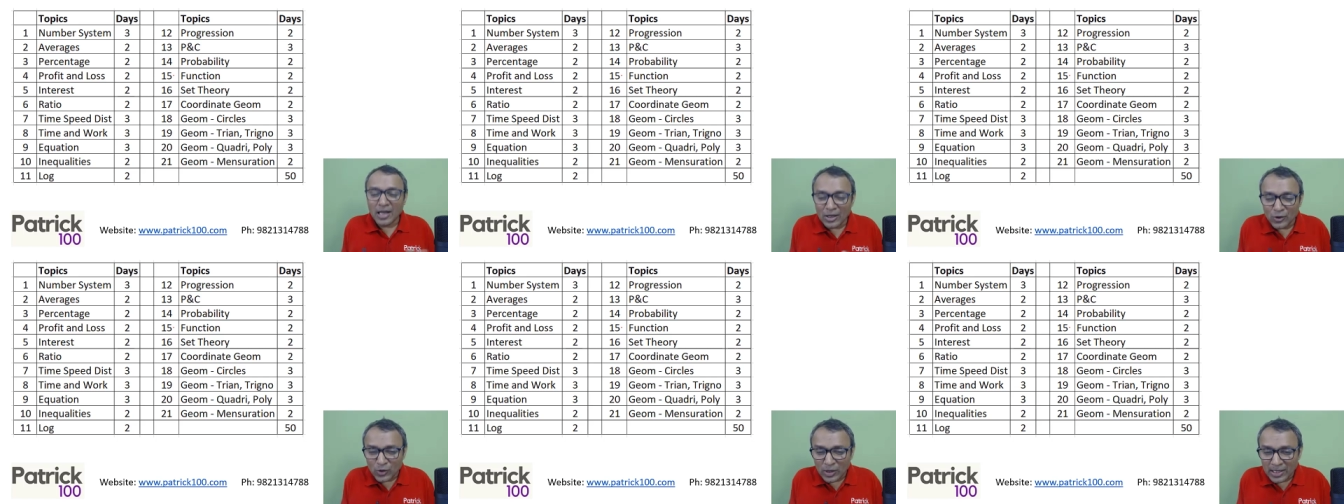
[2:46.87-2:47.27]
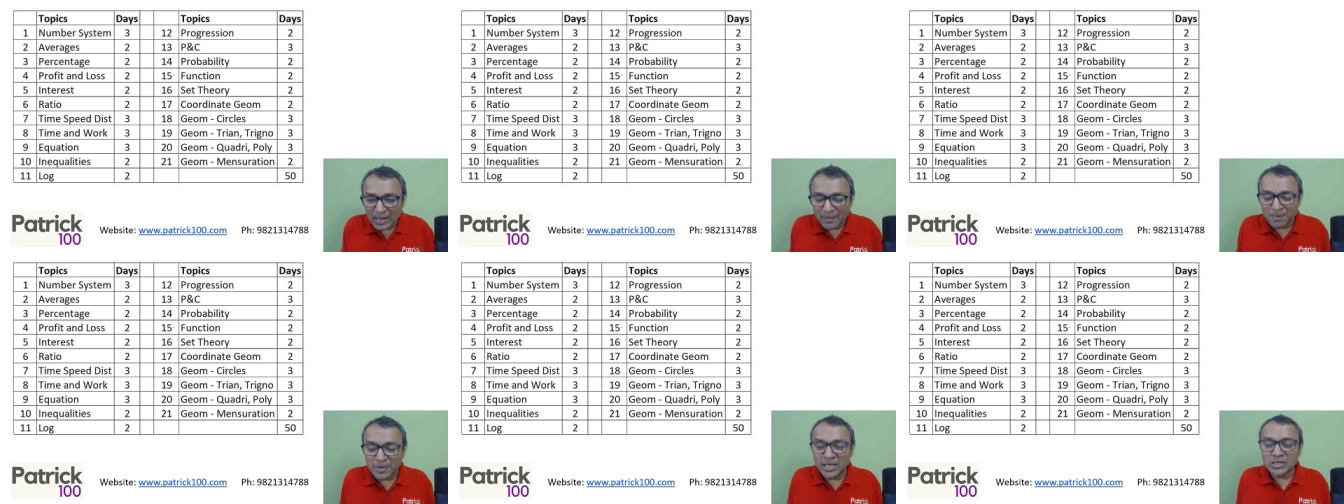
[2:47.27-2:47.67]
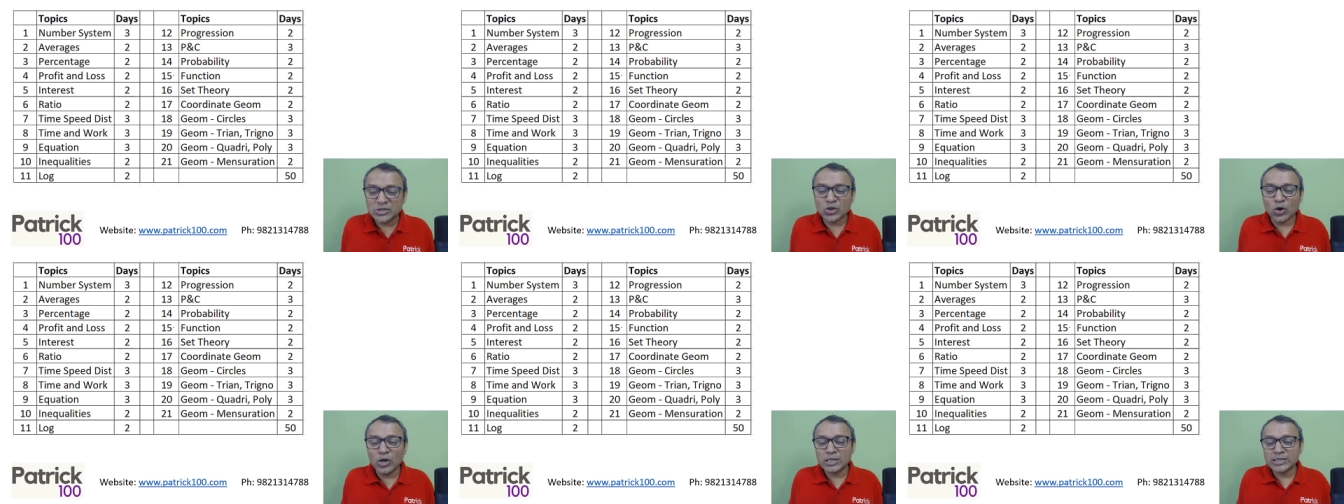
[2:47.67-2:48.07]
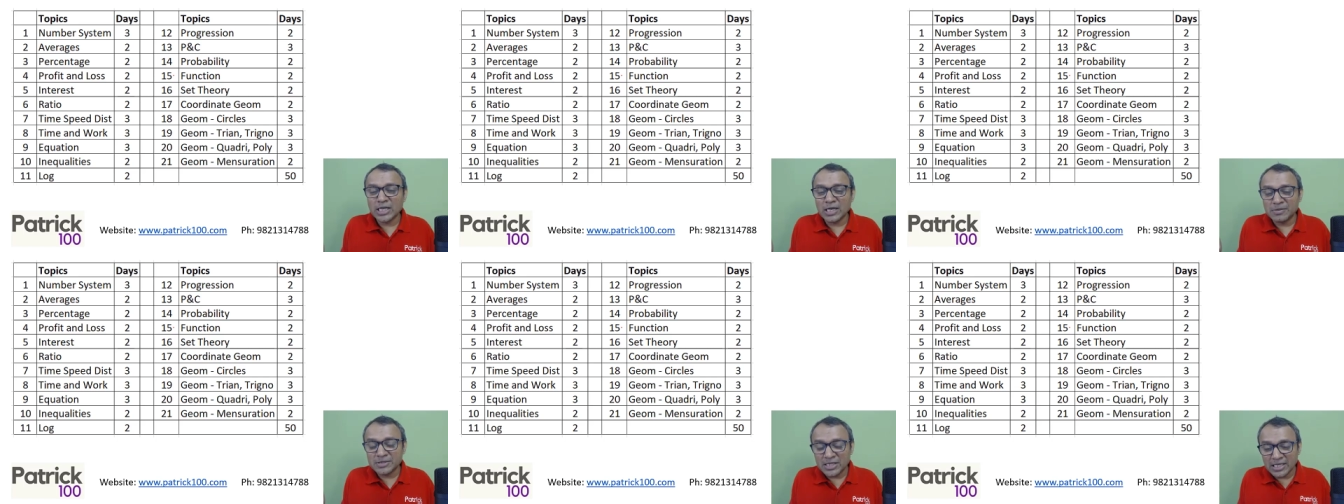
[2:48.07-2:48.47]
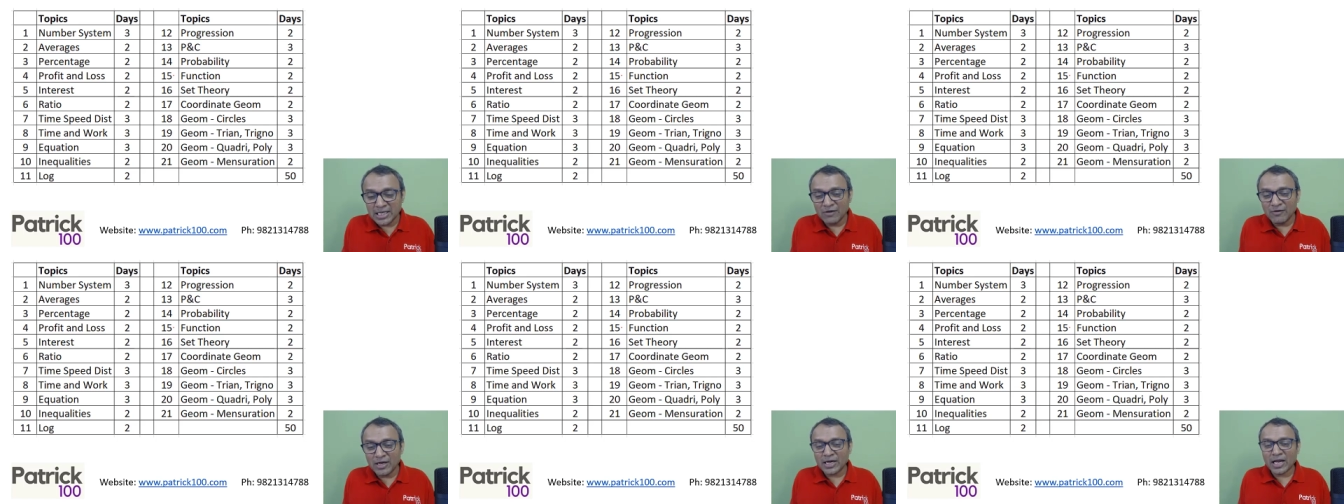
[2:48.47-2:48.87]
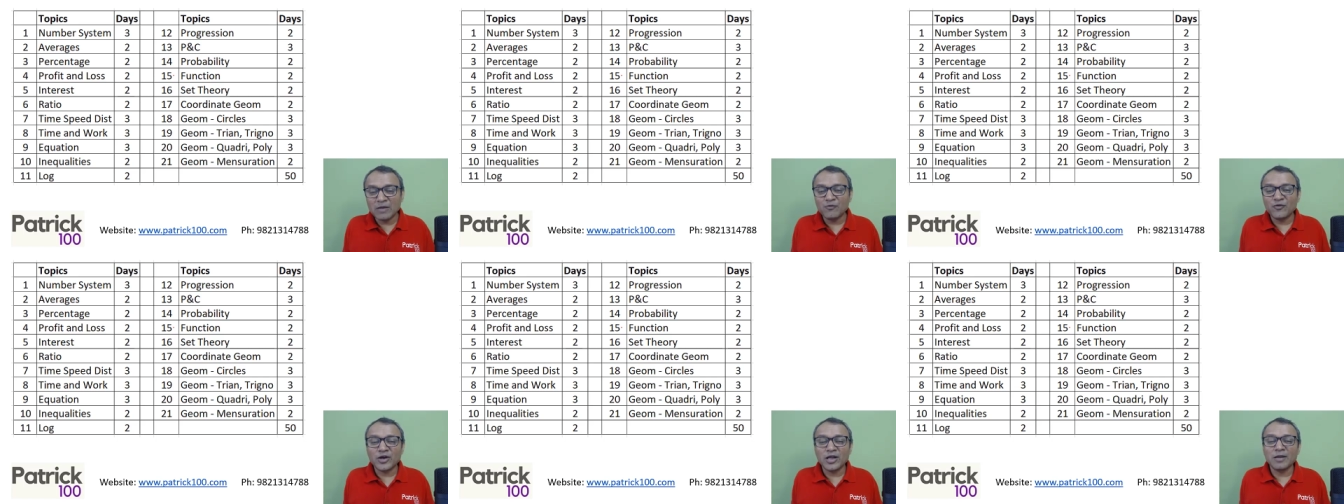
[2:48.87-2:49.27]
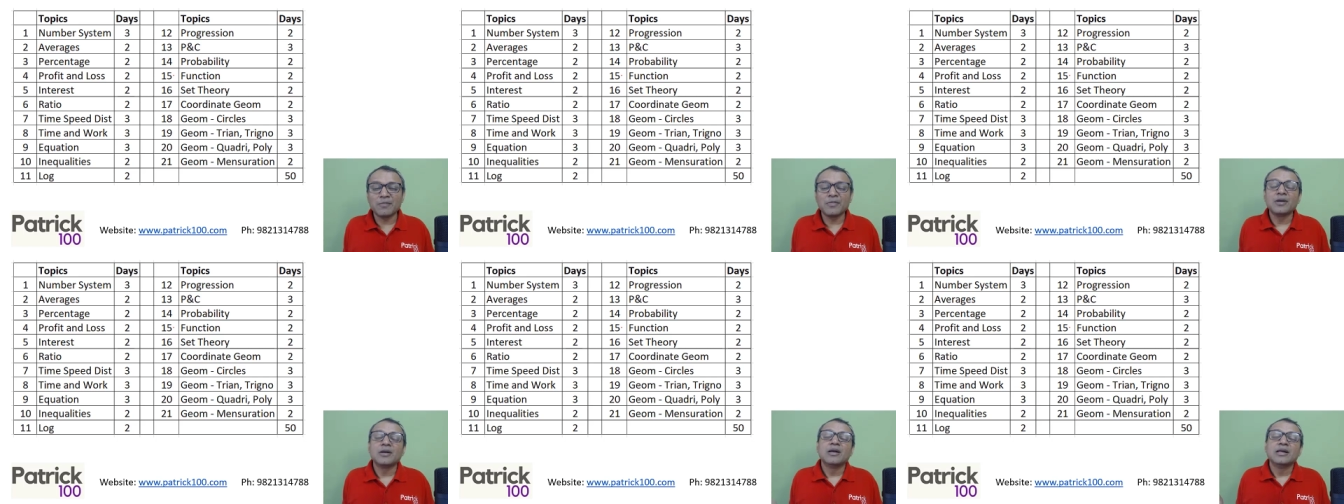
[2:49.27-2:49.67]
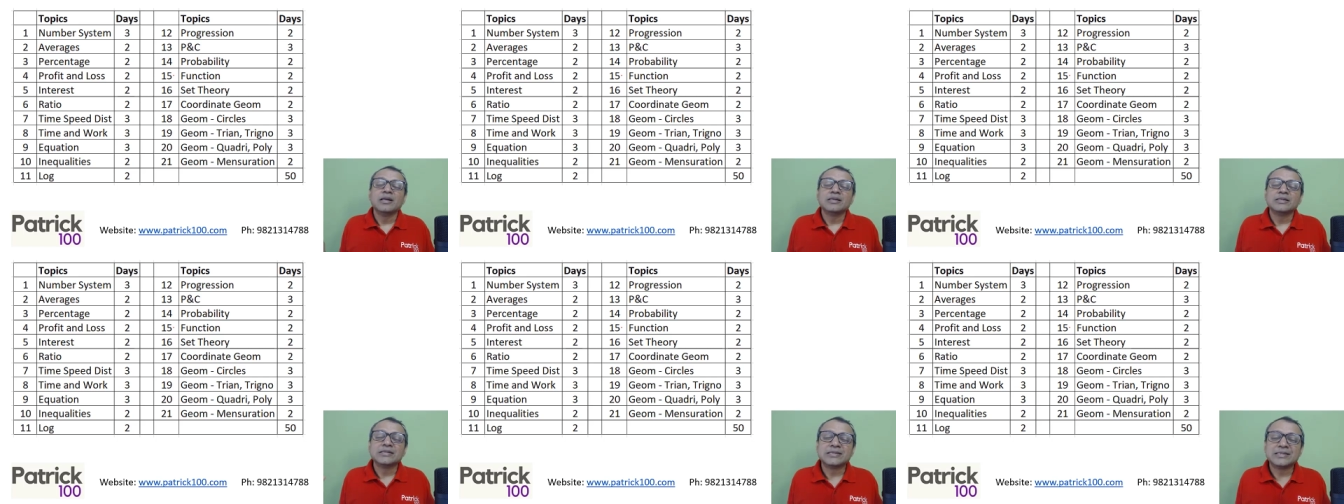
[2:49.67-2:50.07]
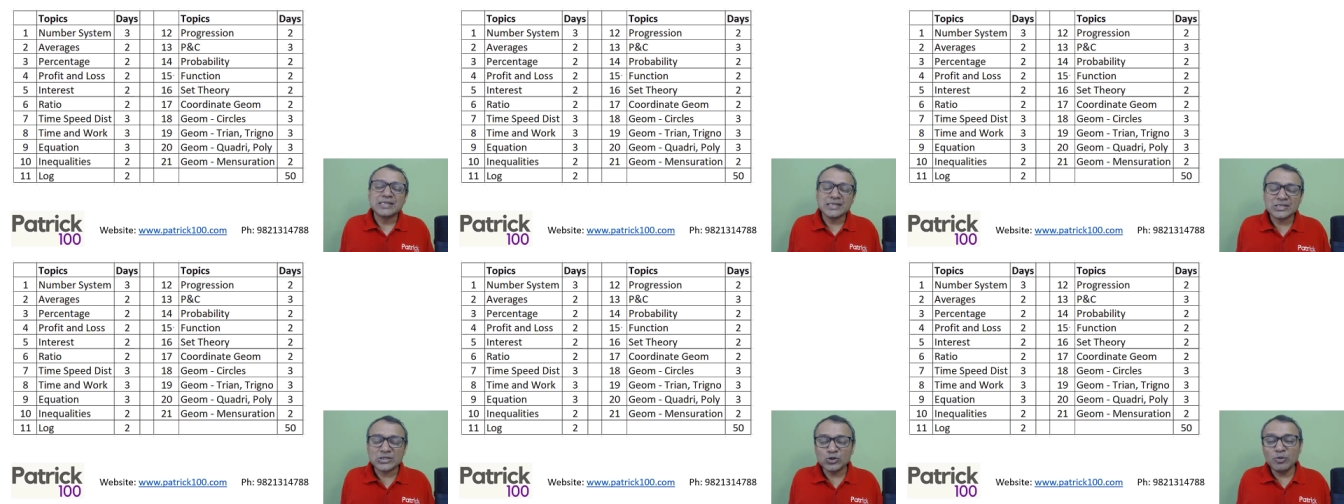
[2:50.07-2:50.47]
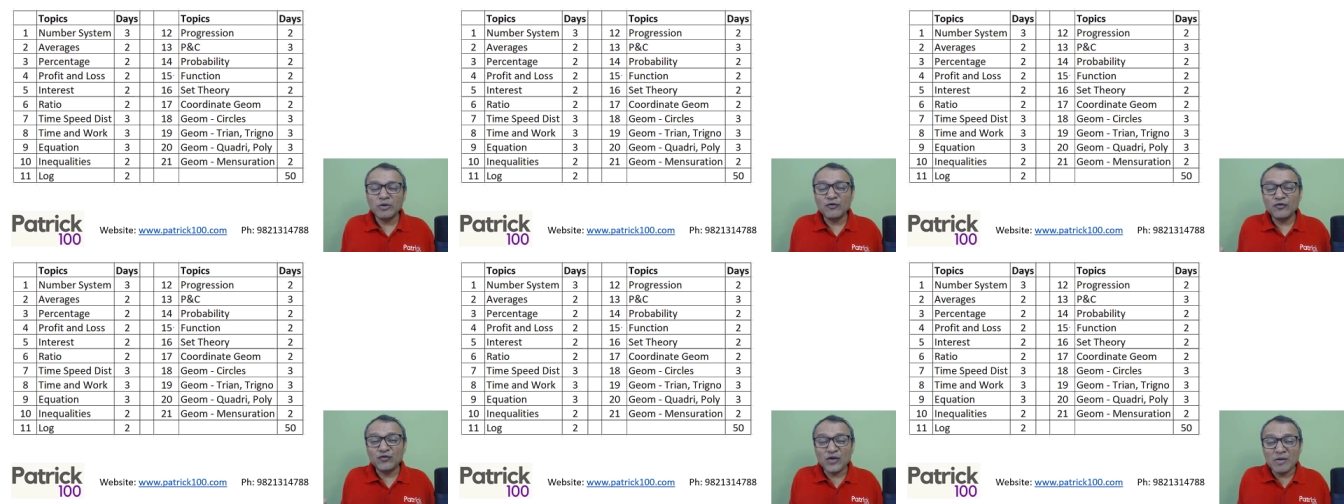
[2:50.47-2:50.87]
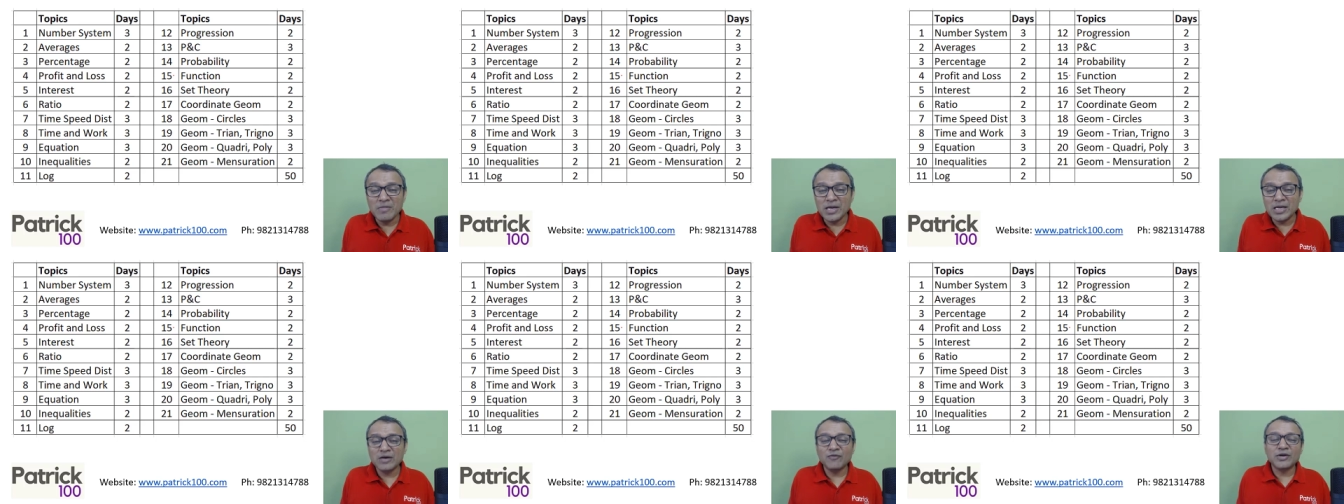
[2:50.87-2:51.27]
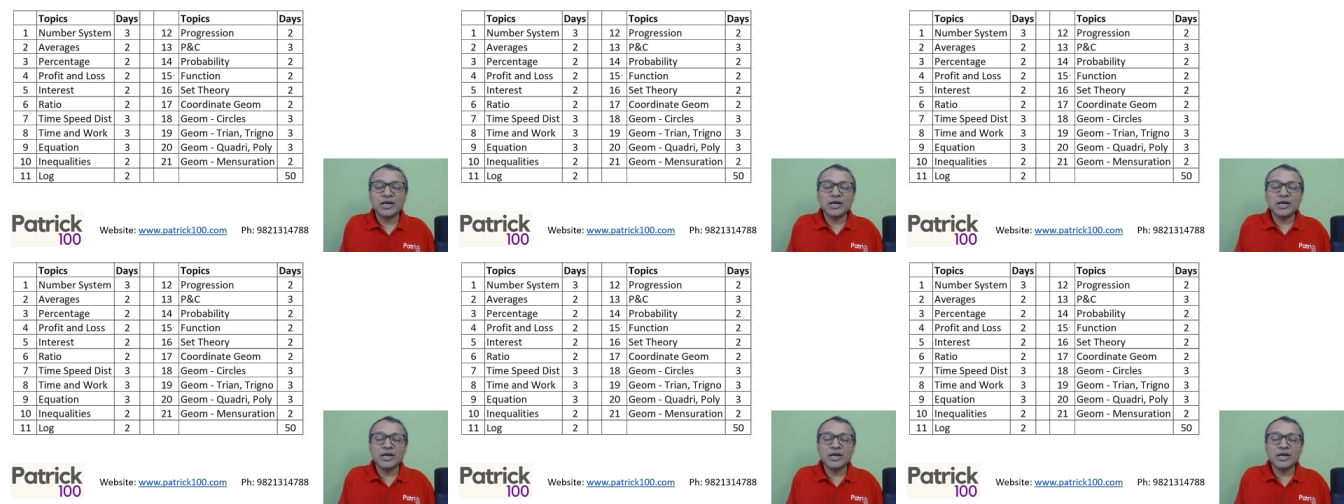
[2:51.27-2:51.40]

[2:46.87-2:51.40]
you can complete a solid syllabus in a given time frame just to be familiar